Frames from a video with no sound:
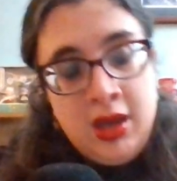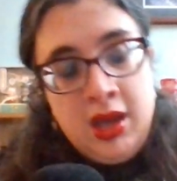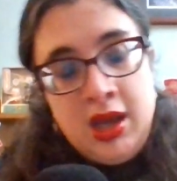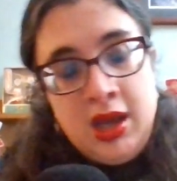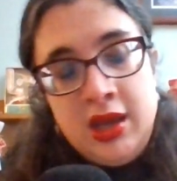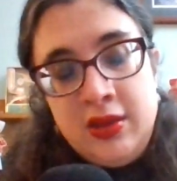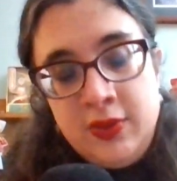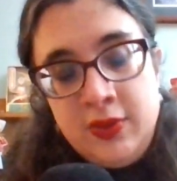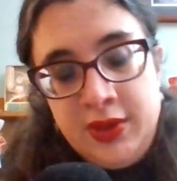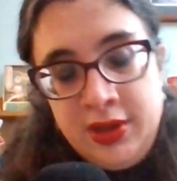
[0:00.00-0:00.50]

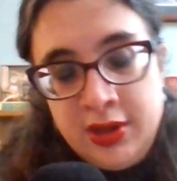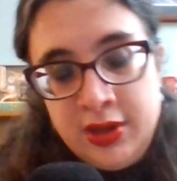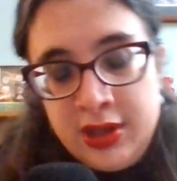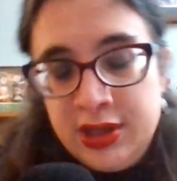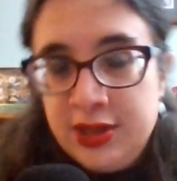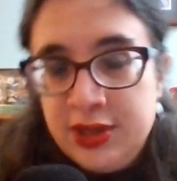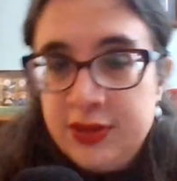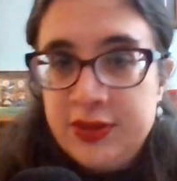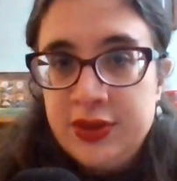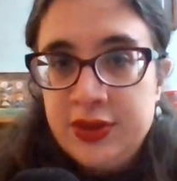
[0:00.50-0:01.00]
And then what you're going to
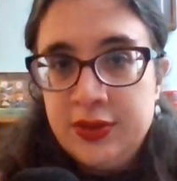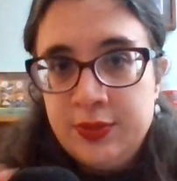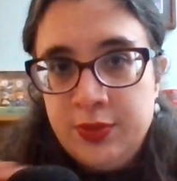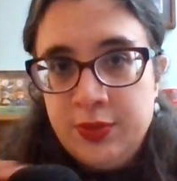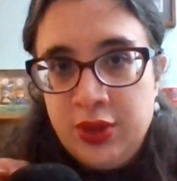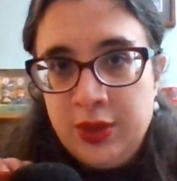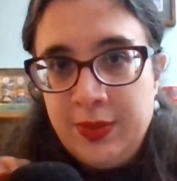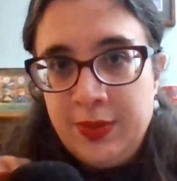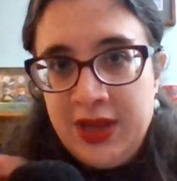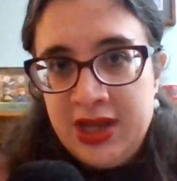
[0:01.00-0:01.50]
do is to
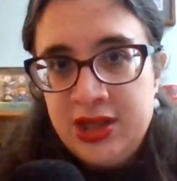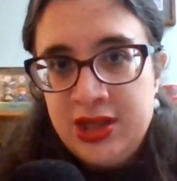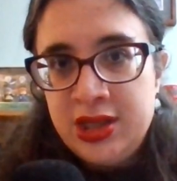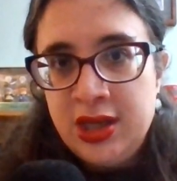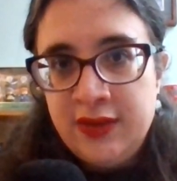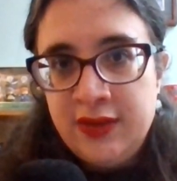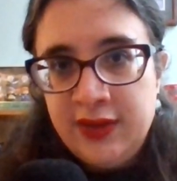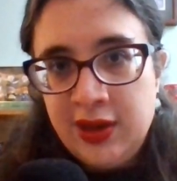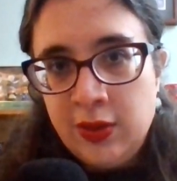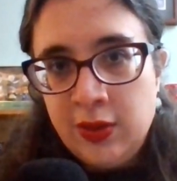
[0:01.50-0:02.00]
put a pinch in
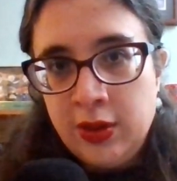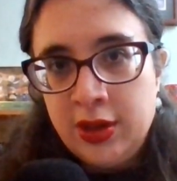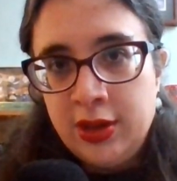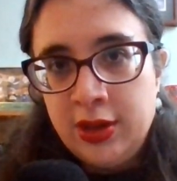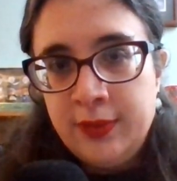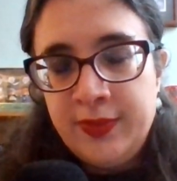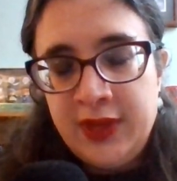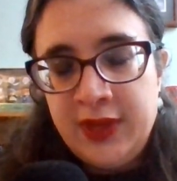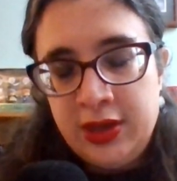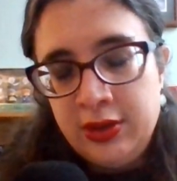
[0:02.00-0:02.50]
every corner.
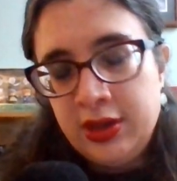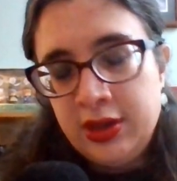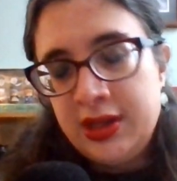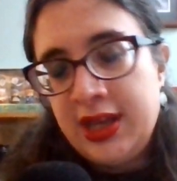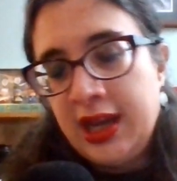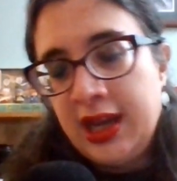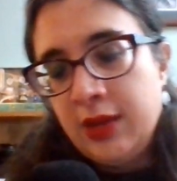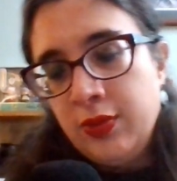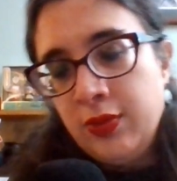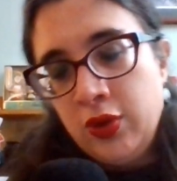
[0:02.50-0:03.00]
Then you're going to
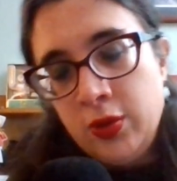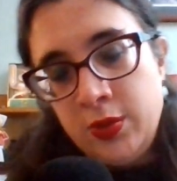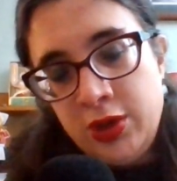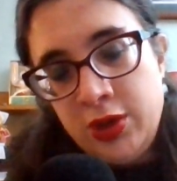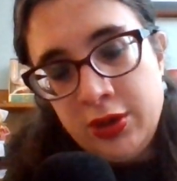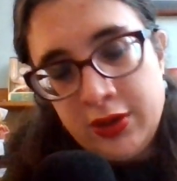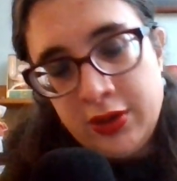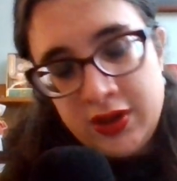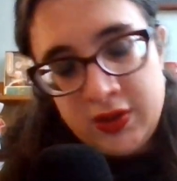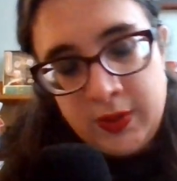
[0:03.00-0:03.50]
take a broom and you're
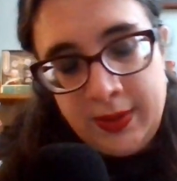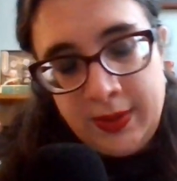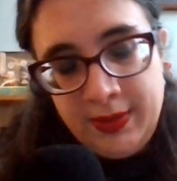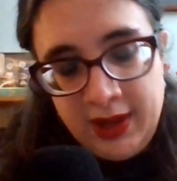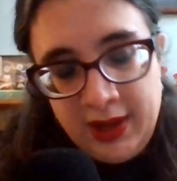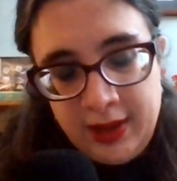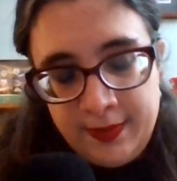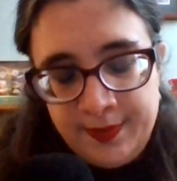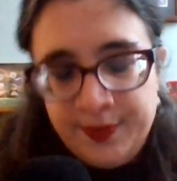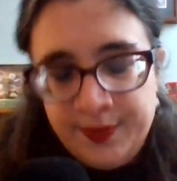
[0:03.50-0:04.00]
going to sweep it
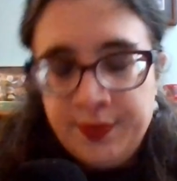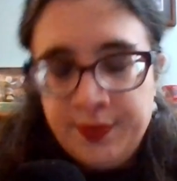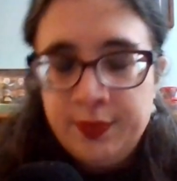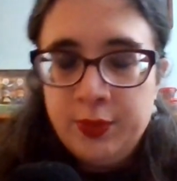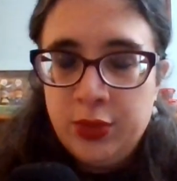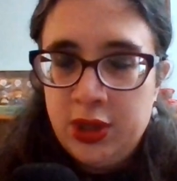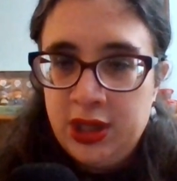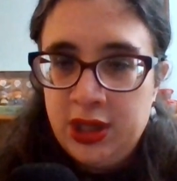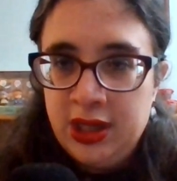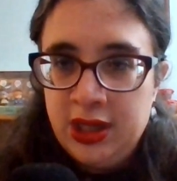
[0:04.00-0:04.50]
up,
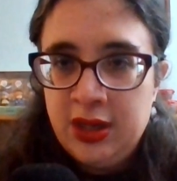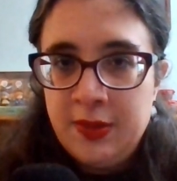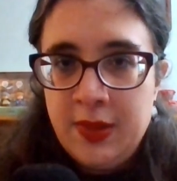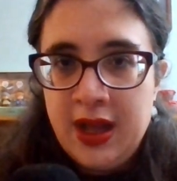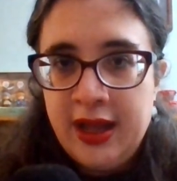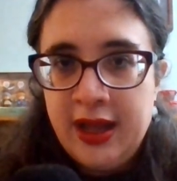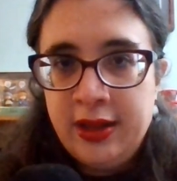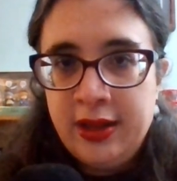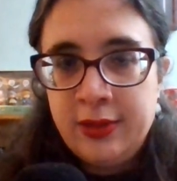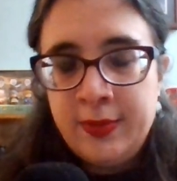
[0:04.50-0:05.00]
put it in a
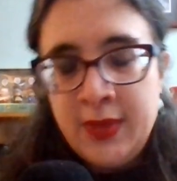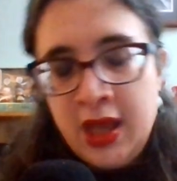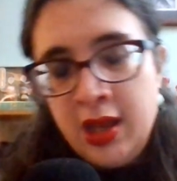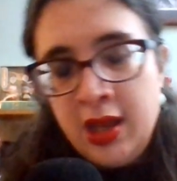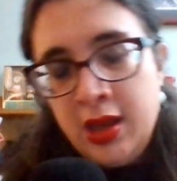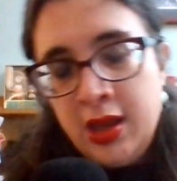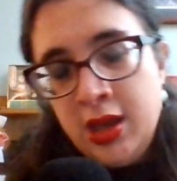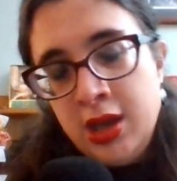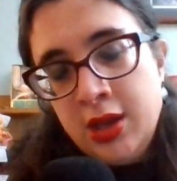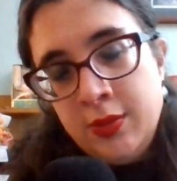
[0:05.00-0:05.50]
pile,
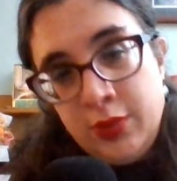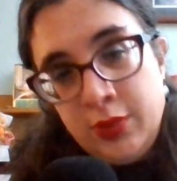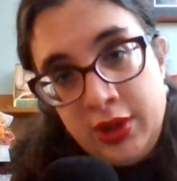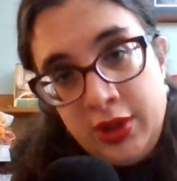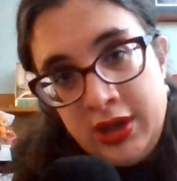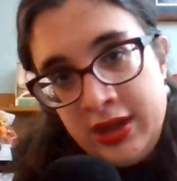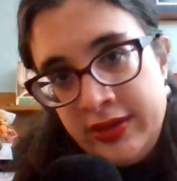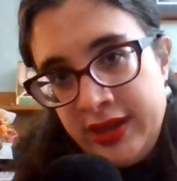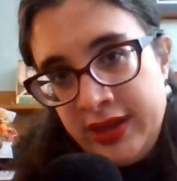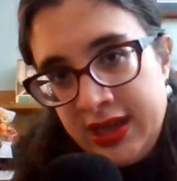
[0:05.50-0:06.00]
put it
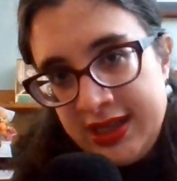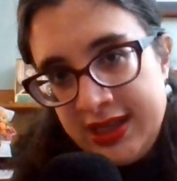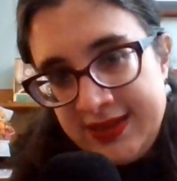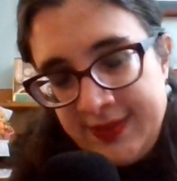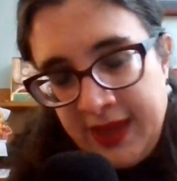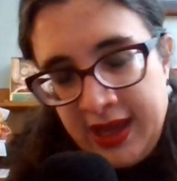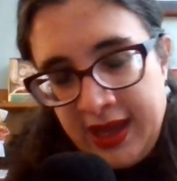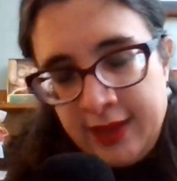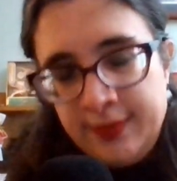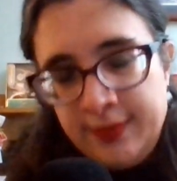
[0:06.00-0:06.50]
in the
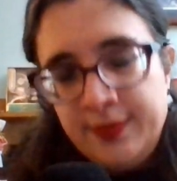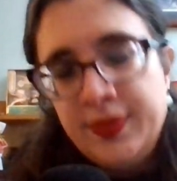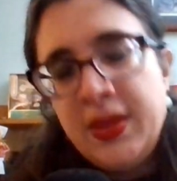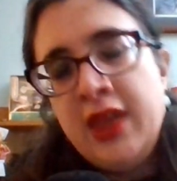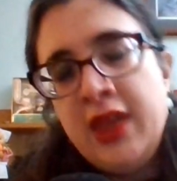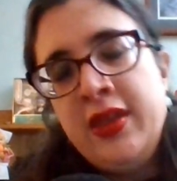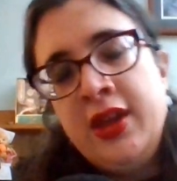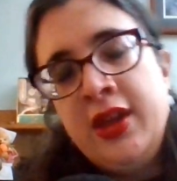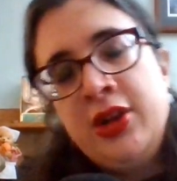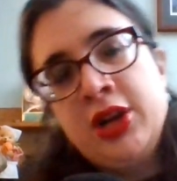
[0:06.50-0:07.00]
dustpan,
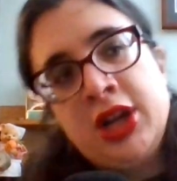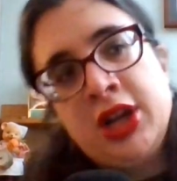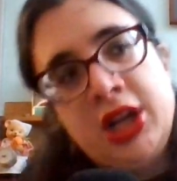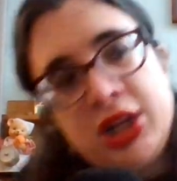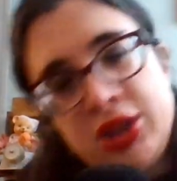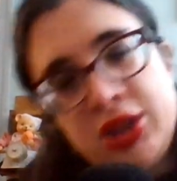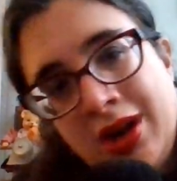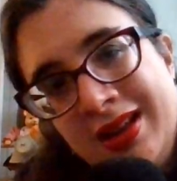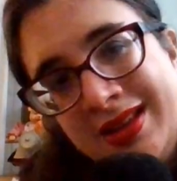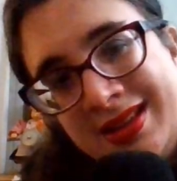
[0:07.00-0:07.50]
and then you're going to
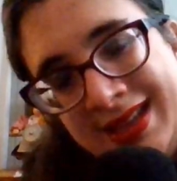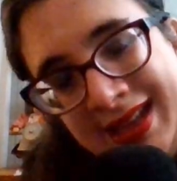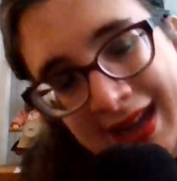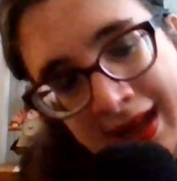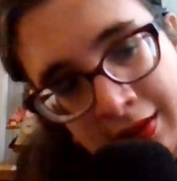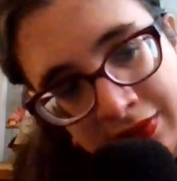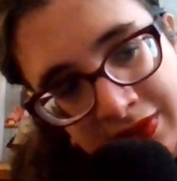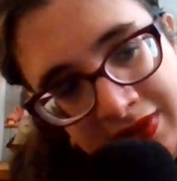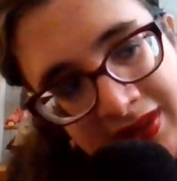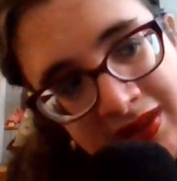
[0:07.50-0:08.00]
toss it
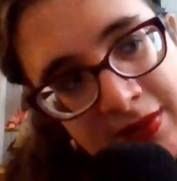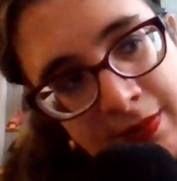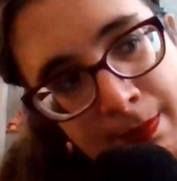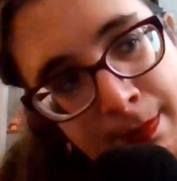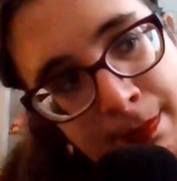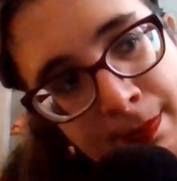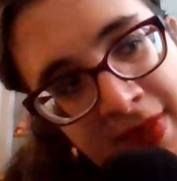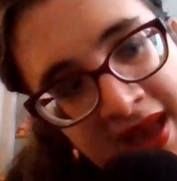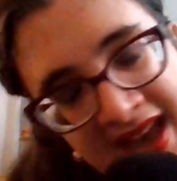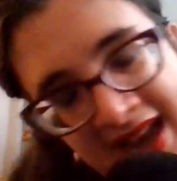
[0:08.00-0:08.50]
out the
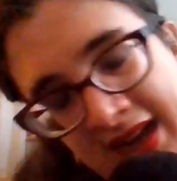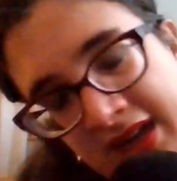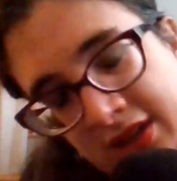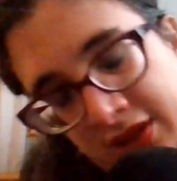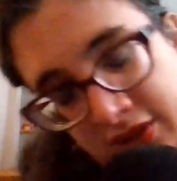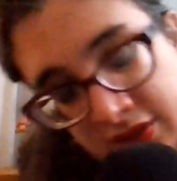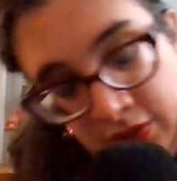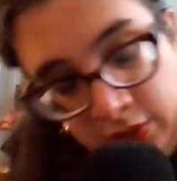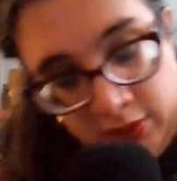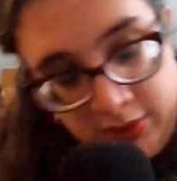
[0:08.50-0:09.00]
back
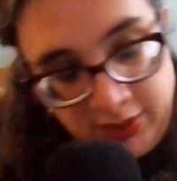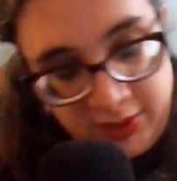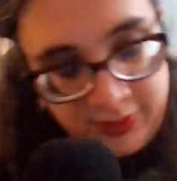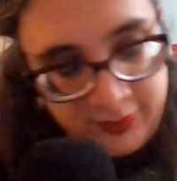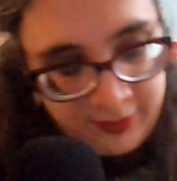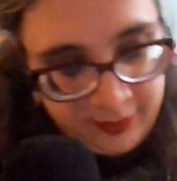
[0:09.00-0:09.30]
door.